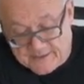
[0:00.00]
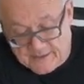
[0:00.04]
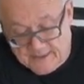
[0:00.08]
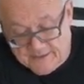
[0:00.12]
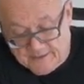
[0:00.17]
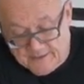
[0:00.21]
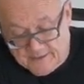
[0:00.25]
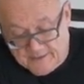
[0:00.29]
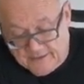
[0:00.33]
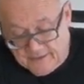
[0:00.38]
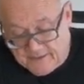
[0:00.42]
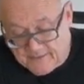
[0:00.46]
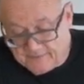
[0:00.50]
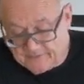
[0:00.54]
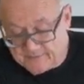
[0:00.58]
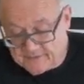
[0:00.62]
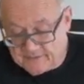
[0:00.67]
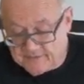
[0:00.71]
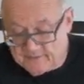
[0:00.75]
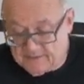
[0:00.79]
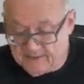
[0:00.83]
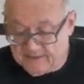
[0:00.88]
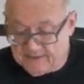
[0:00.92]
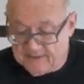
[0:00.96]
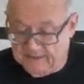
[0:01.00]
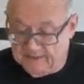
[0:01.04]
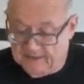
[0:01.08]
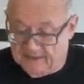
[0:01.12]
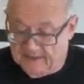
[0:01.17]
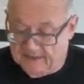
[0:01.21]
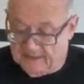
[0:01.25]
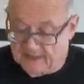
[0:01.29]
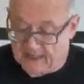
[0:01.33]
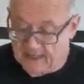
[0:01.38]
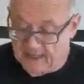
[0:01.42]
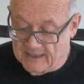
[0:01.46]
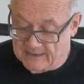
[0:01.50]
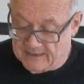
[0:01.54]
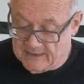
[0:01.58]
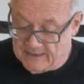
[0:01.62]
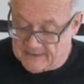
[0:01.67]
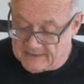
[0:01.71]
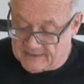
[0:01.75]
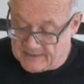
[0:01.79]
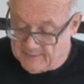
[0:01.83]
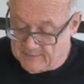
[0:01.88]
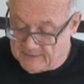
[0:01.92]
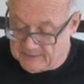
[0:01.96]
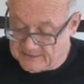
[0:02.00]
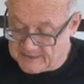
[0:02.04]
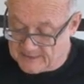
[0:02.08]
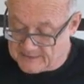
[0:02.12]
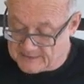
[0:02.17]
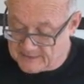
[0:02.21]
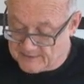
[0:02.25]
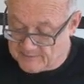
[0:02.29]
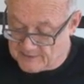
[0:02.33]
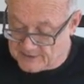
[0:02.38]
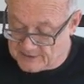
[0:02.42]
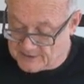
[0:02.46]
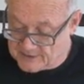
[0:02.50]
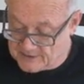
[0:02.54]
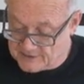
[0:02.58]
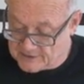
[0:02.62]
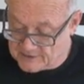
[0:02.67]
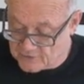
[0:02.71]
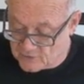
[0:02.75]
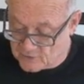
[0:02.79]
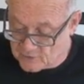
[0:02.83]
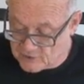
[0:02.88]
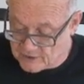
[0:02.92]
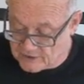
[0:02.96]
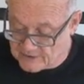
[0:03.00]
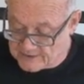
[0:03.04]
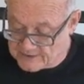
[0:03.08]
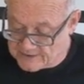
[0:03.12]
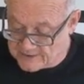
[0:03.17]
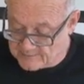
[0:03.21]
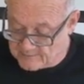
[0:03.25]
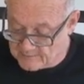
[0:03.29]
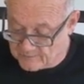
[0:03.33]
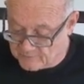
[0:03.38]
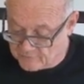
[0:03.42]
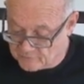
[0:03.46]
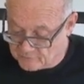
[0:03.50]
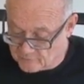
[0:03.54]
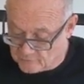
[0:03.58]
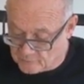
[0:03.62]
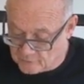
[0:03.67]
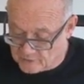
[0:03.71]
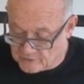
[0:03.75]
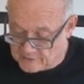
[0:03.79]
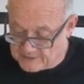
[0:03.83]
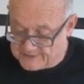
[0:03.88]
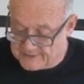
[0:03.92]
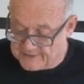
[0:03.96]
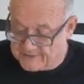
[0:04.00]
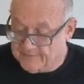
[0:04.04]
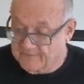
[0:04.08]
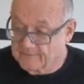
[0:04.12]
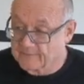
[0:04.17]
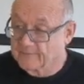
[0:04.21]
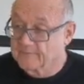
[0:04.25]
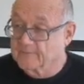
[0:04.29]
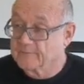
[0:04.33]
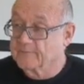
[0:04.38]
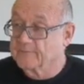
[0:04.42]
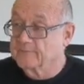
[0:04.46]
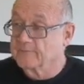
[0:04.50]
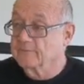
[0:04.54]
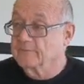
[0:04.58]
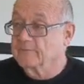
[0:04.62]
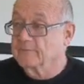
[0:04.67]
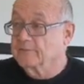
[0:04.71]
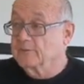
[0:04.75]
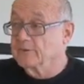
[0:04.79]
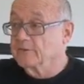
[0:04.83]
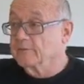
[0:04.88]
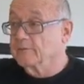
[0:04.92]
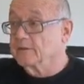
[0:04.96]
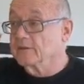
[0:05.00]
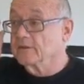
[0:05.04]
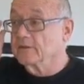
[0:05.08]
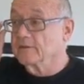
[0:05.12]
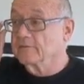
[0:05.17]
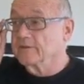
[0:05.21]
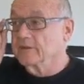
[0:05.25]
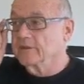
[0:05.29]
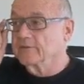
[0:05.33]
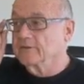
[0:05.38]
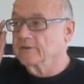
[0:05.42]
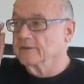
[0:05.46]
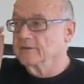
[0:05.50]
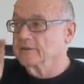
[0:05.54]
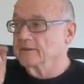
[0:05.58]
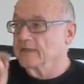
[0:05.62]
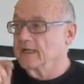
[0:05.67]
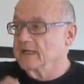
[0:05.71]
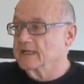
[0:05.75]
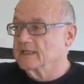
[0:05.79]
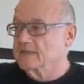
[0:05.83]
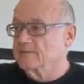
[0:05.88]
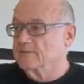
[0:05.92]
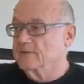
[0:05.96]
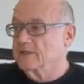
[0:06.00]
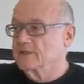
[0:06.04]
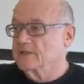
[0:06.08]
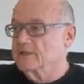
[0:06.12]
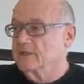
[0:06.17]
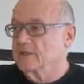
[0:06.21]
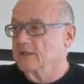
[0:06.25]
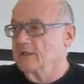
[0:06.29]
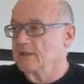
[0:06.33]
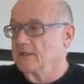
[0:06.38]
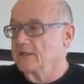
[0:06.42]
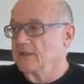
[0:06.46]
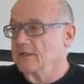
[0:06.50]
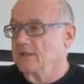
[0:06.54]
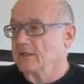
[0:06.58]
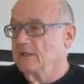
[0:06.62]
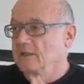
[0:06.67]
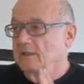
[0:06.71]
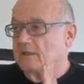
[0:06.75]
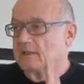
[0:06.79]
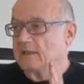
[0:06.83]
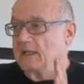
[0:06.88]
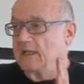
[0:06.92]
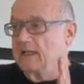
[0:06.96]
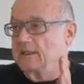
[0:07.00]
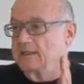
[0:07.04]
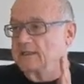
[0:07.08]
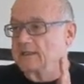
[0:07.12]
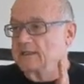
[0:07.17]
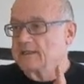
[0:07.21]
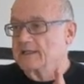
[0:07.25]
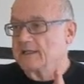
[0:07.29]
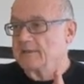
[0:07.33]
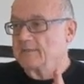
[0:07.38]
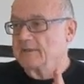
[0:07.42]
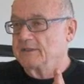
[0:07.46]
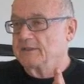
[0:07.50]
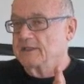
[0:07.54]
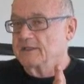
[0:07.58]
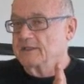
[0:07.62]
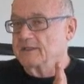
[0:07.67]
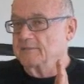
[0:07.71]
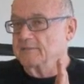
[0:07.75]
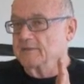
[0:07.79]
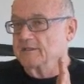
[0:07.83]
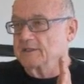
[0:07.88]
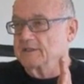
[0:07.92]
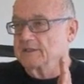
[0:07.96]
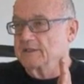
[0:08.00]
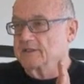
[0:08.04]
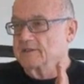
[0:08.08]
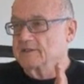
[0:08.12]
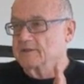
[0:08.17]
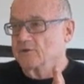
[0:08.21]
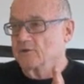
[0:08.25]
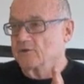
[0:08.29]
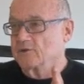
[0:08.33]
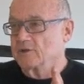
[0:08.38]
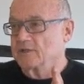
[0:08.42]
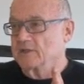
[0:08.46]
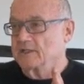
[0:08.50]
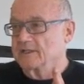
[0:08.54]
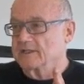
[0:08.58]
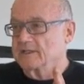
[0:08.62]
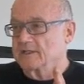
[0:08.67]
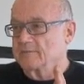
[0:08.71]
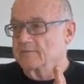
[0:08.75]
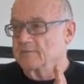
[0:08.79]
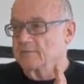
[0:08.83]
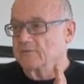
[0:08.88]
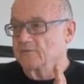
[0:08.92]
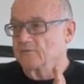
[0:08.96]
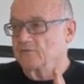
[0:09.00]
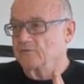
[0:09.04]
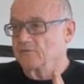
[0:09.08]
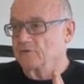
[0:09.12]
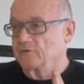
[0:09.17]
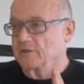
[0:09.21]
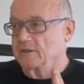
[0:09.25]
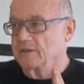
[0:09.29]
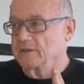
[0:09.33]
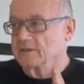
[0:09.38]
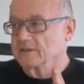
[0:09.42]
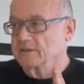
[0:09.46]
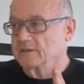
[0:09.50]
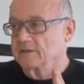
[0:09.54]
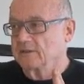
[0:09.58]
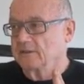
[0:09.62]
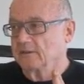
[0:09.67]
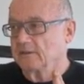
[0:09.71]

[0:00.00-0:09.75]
and the left said that anti-Semitism is the socialism of fools. Have you ever heard that expression? Anti-Semitism is the socialism of fools.